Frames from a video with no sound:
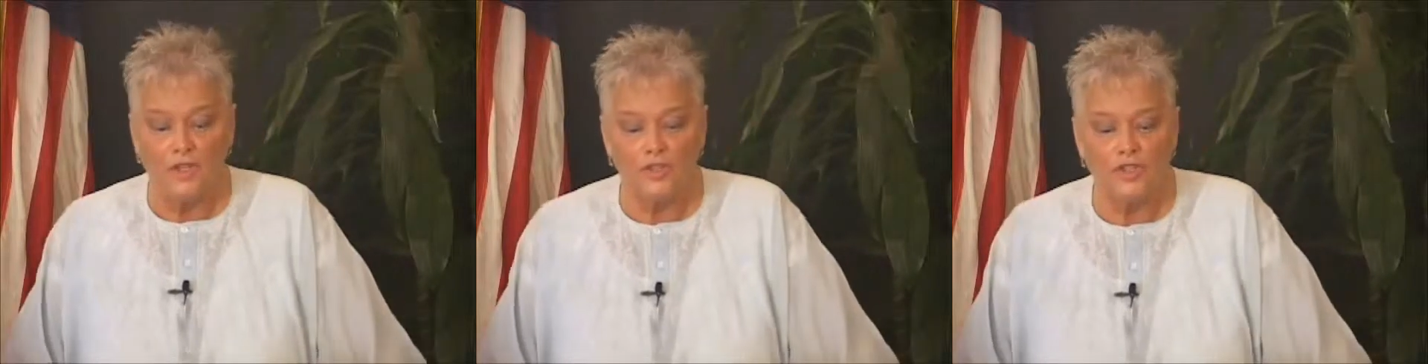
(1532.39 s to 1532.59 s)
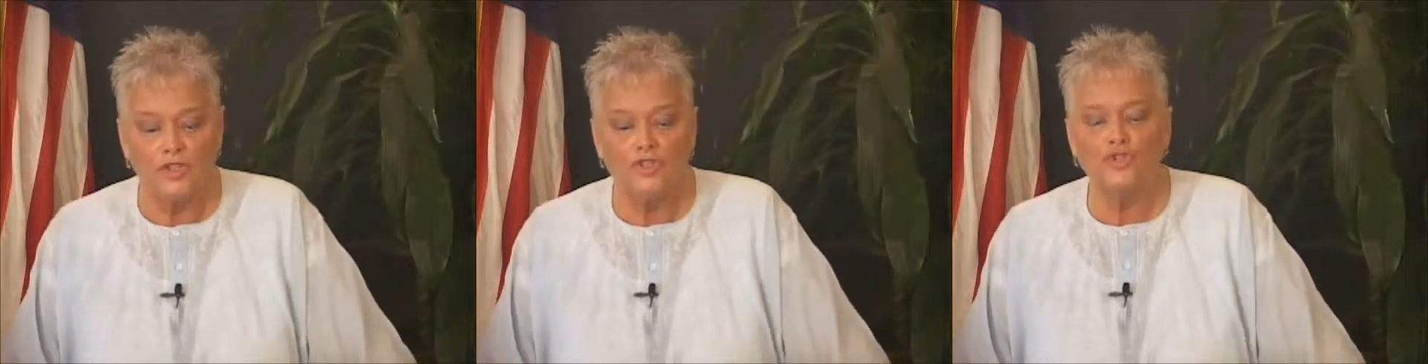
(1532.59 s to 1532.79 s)

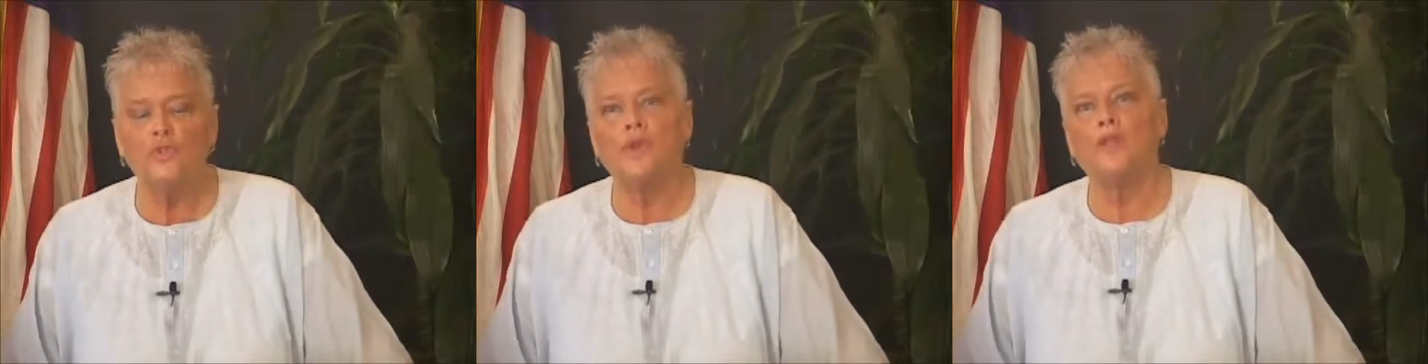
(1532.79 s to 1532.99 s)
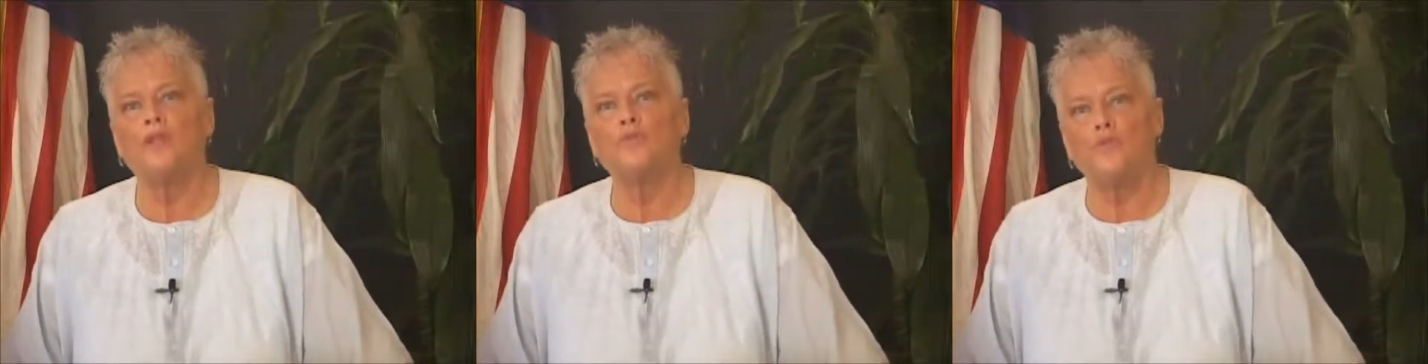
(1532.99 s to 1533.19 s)

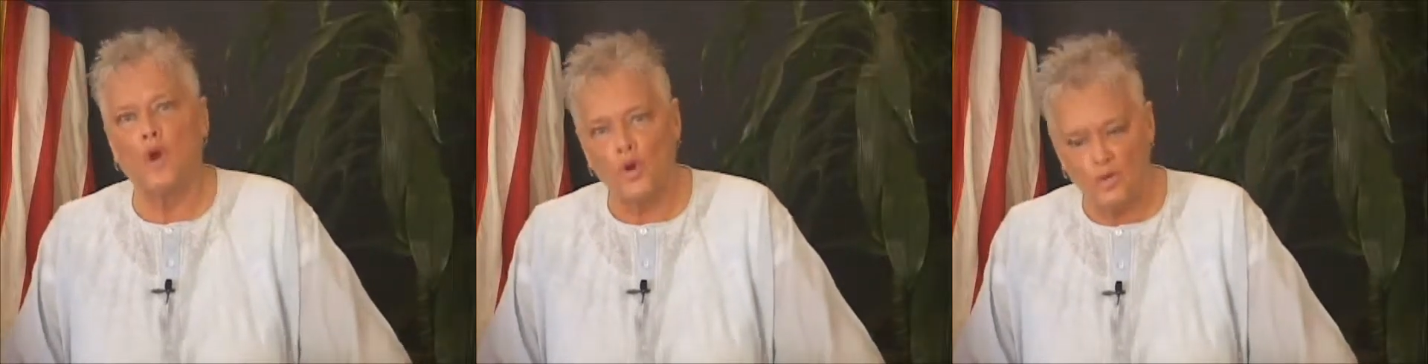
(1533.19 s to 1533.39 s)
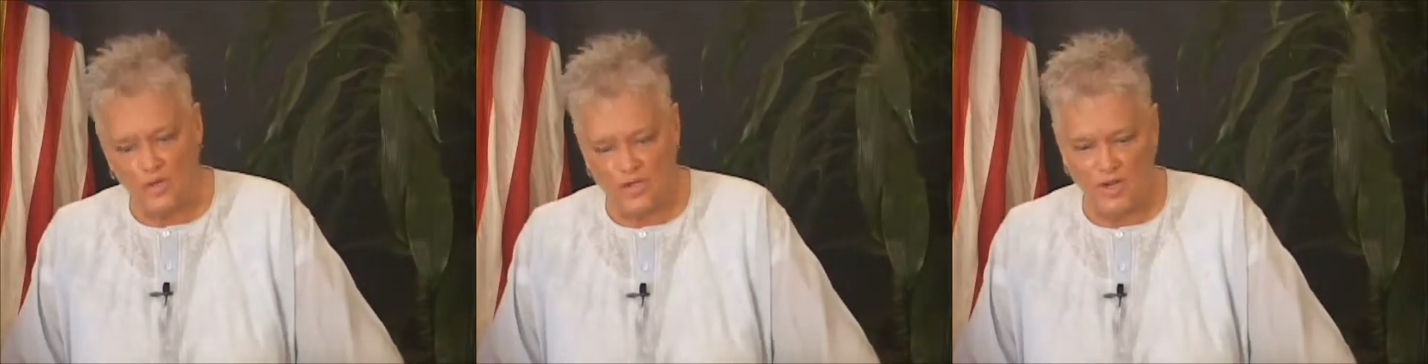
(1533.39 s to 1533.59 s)
Suzuki
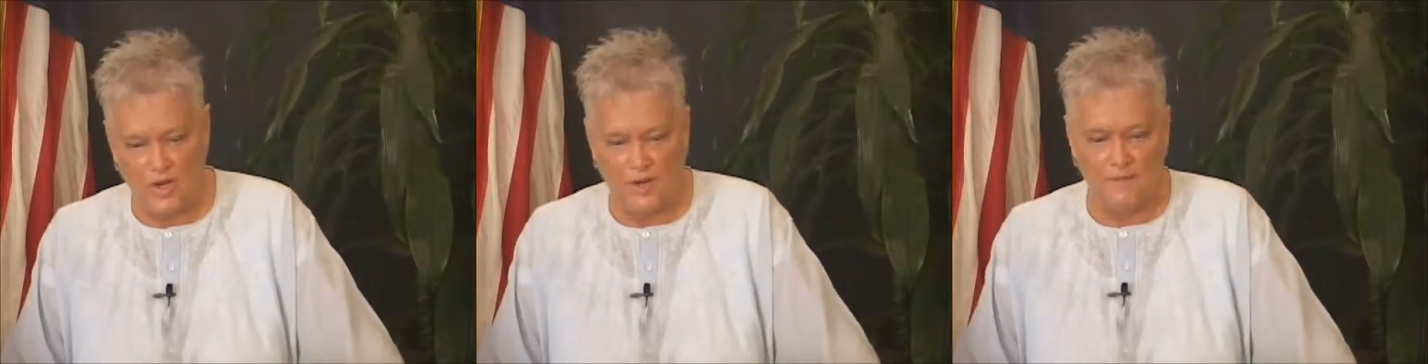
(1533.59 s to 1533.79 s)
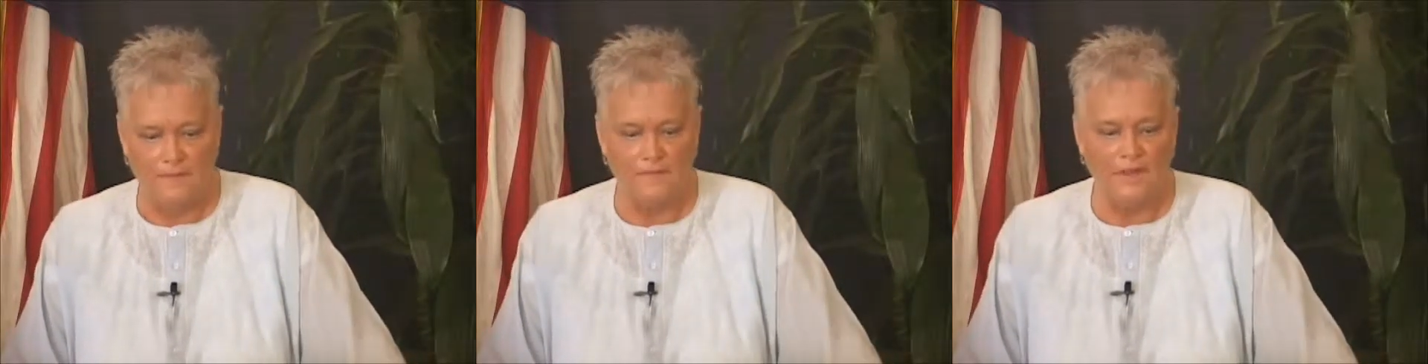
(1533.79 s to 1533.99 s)
Roshi
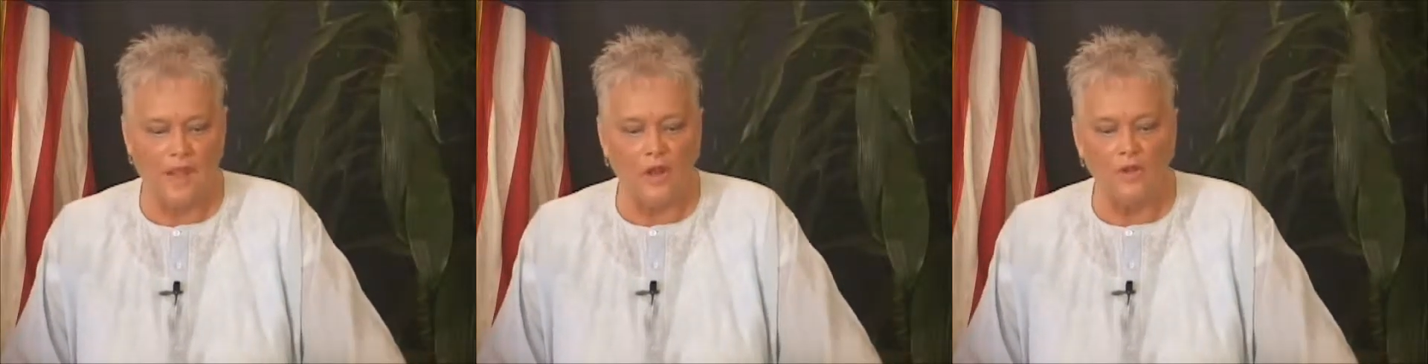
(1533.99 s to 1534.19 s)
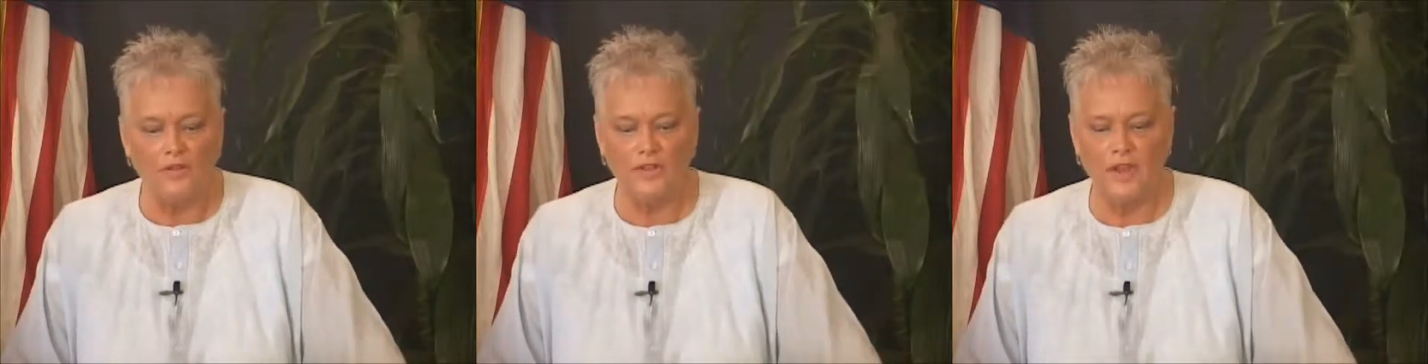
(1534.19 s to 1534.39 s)

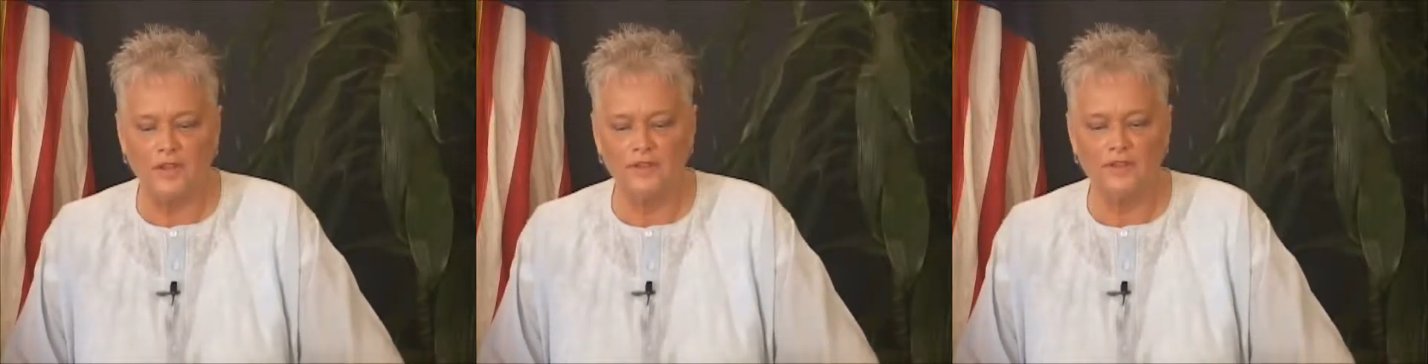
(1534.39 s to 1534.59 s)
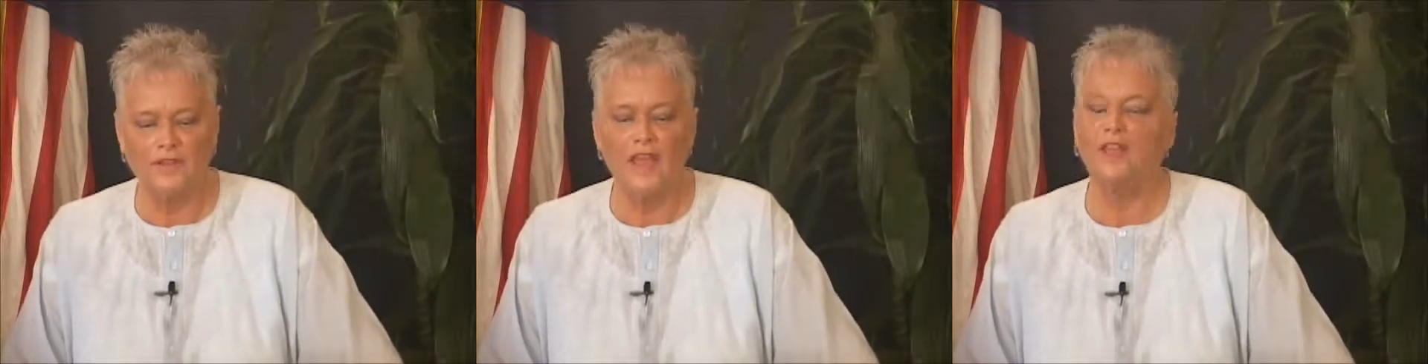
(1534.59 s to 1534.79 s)
tells
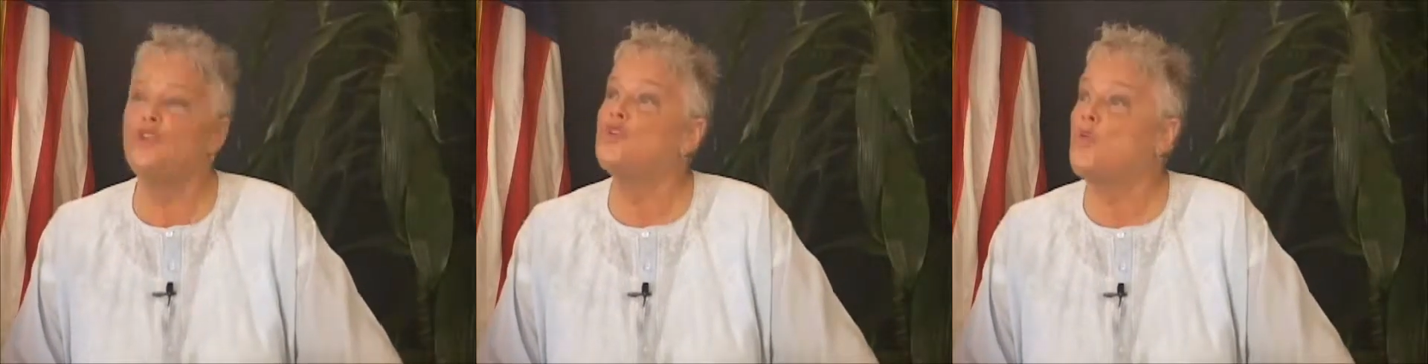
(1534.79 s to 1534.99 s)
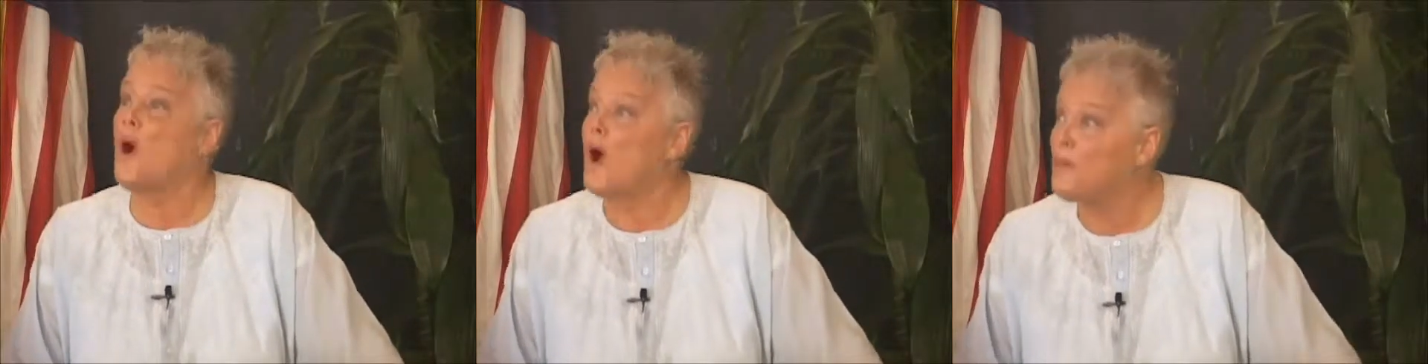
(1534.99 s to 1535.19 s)
us that
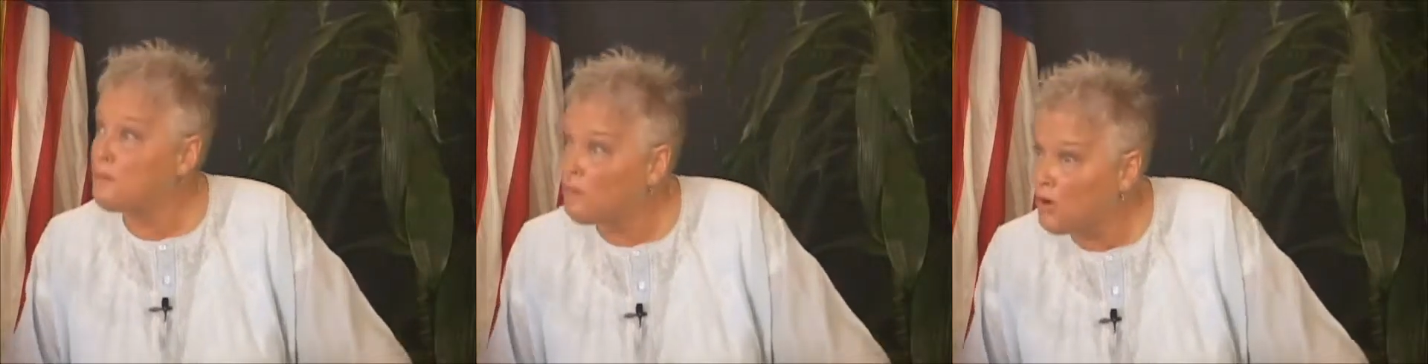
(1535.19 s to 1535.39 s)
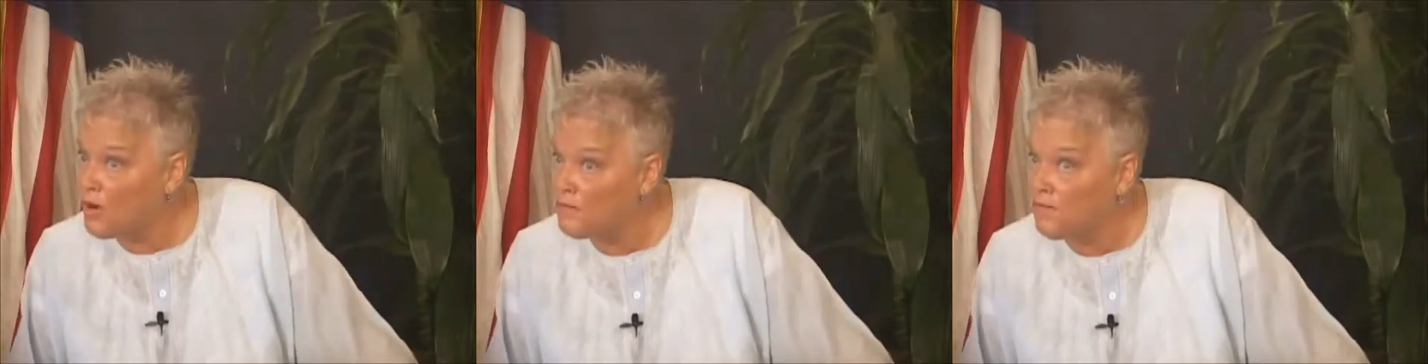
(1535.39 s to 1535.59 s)
you
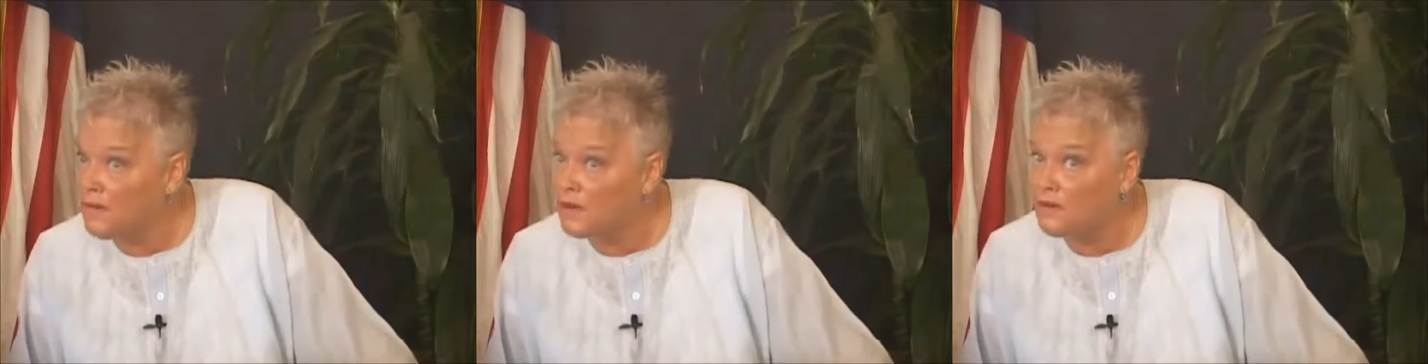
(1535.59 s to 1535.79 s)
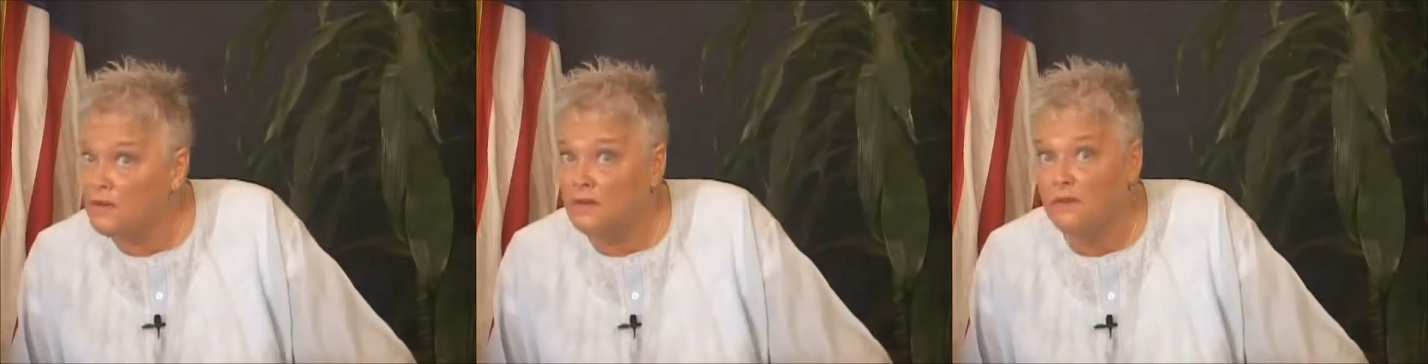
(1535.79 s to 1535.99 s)
are
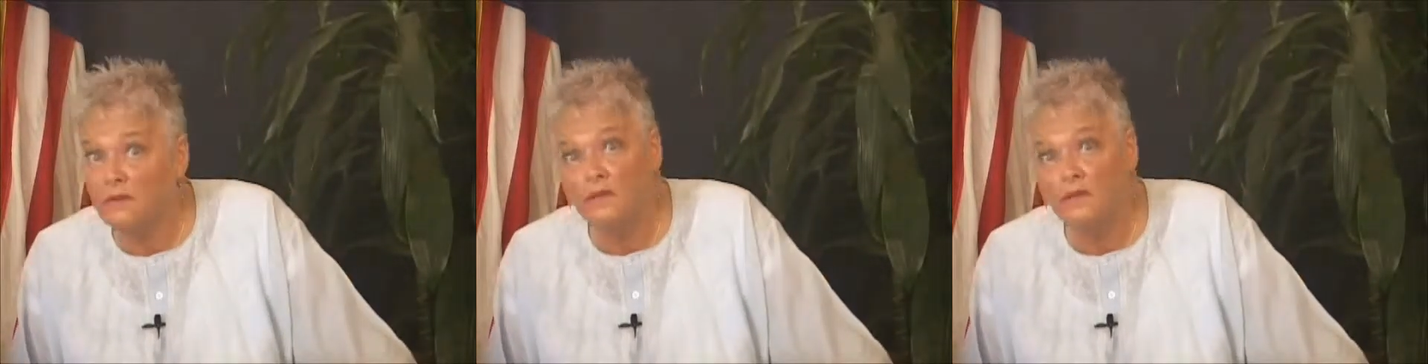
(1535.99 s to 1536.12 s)
perfect